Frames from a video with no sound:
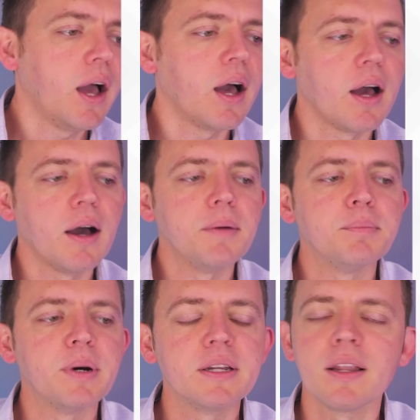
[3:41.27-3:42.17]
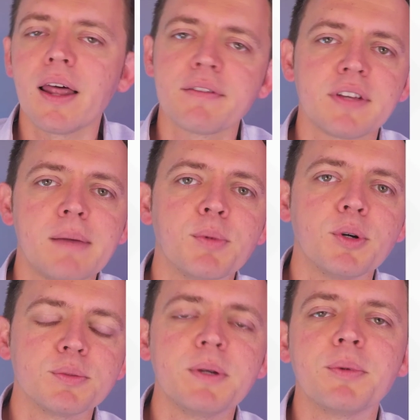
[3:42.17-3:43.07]
uh, but a lot of times
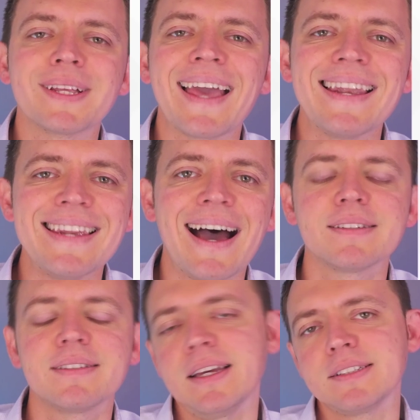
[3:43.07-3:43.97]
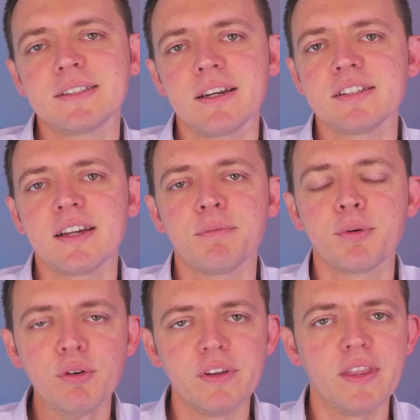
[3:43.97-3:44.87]
most people cannot, and studies have
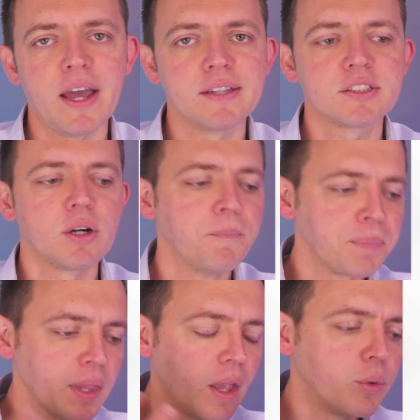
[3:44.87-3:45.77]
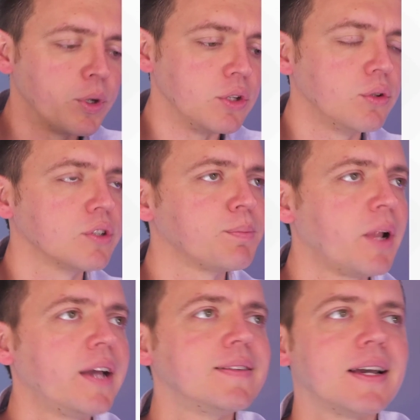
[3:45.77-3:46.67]
proven that. So when you do those
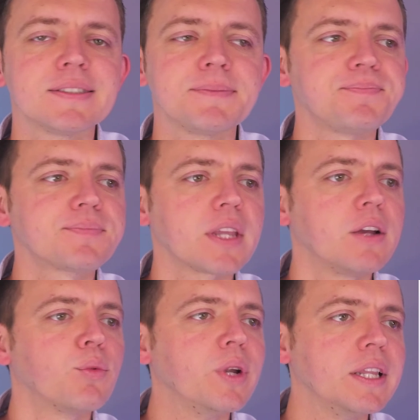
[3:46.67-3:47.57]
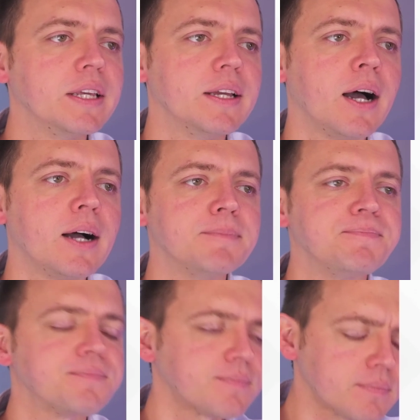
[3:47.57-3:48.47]
blind tests, it really um,